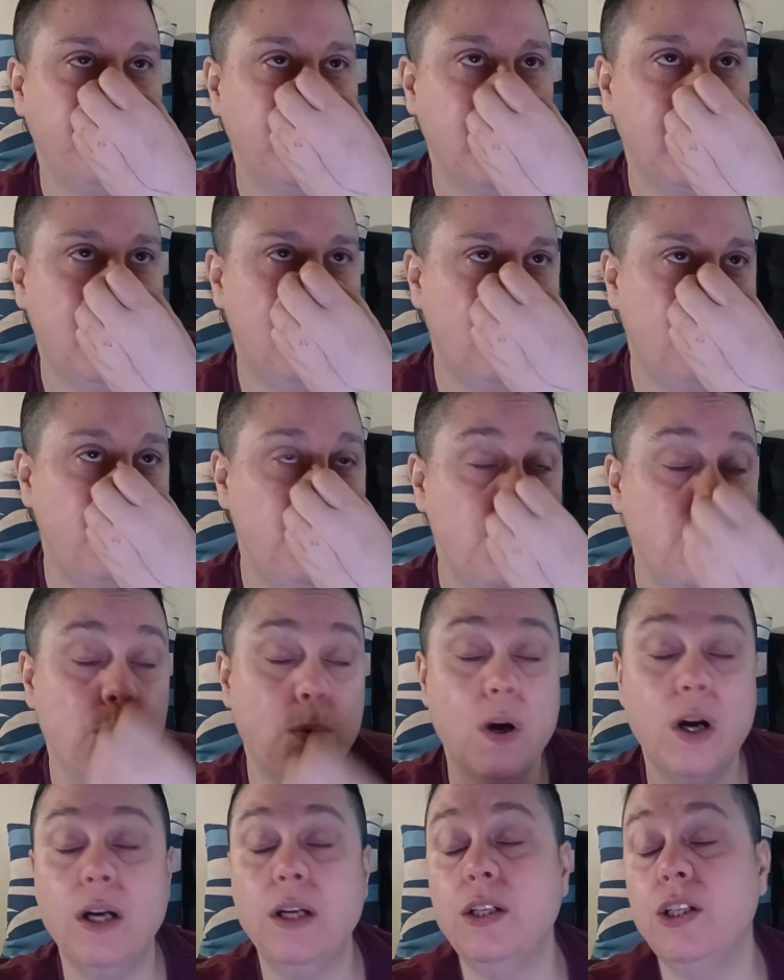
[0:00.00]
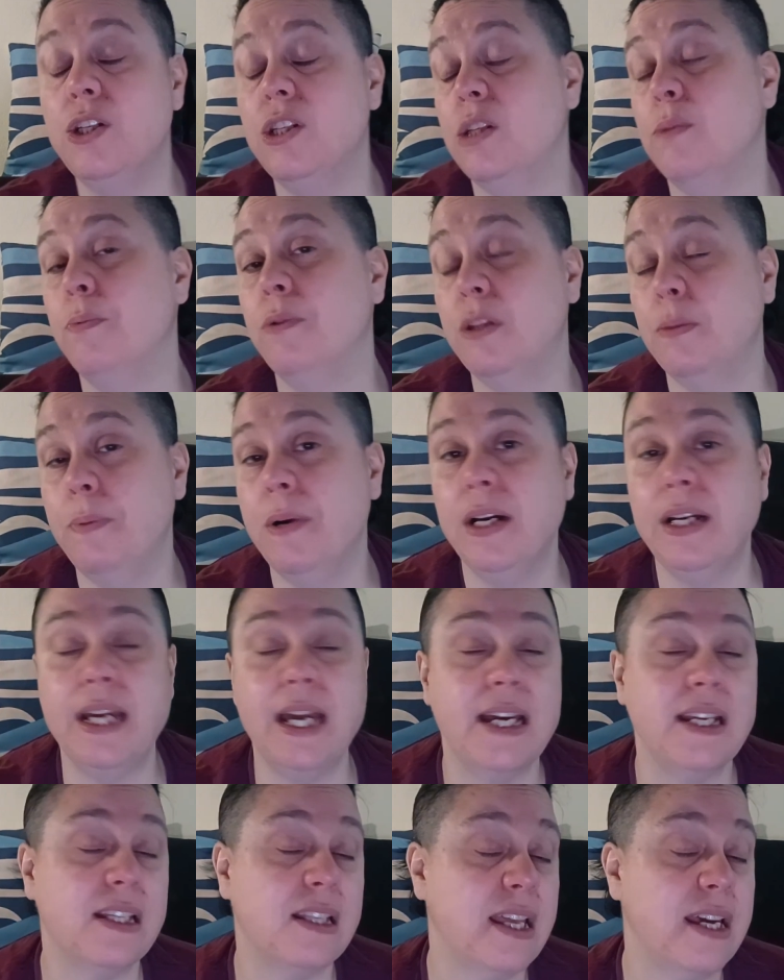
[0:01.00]
If you want to support the
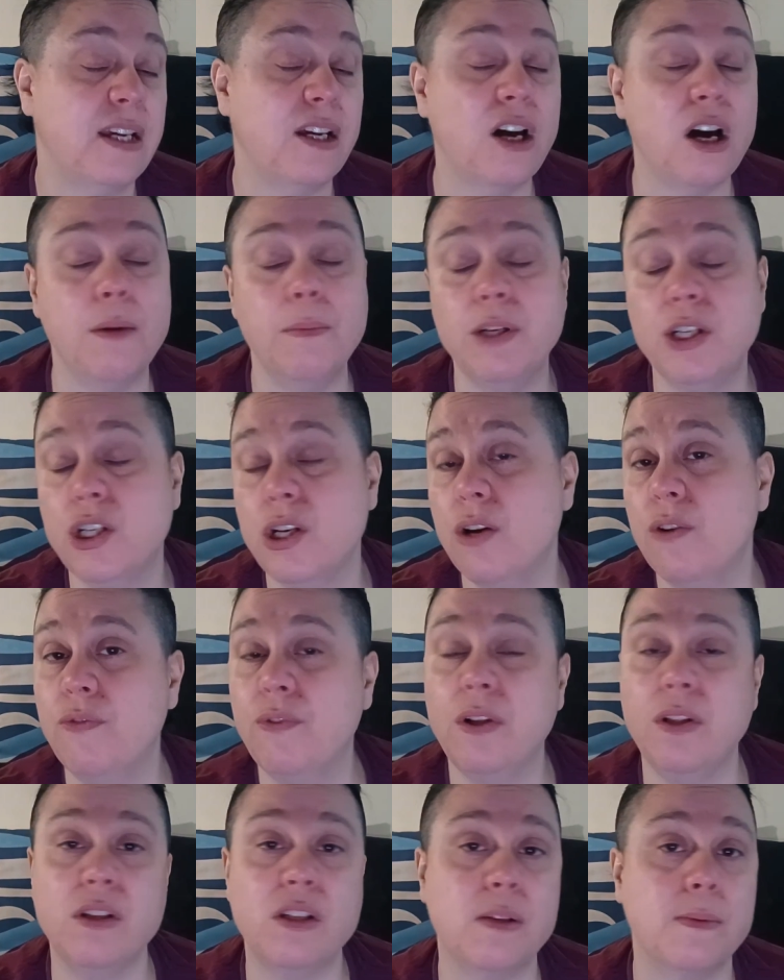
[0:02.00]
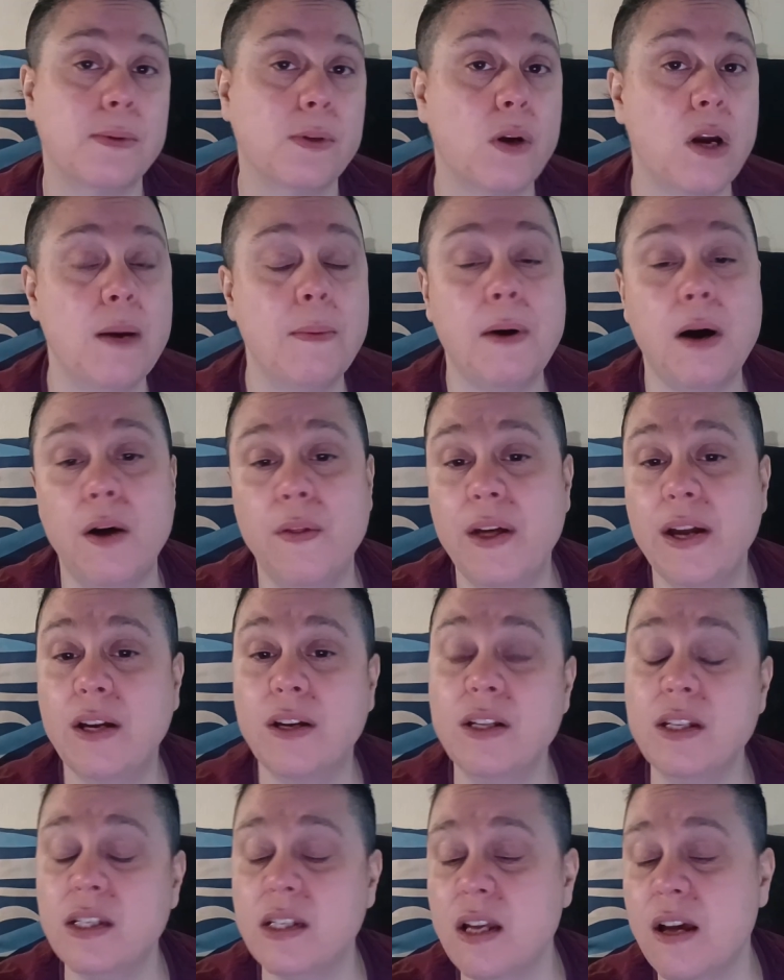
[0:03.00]
podcast, like, comment, share, follow, subscribe, all that
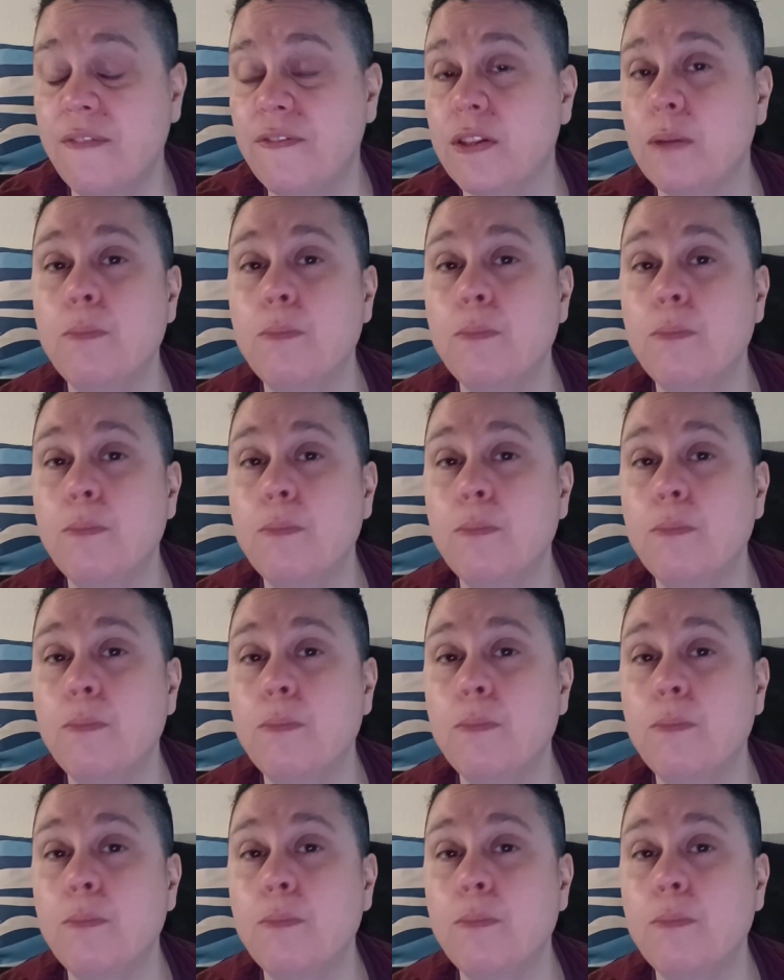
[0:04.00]
good stuff.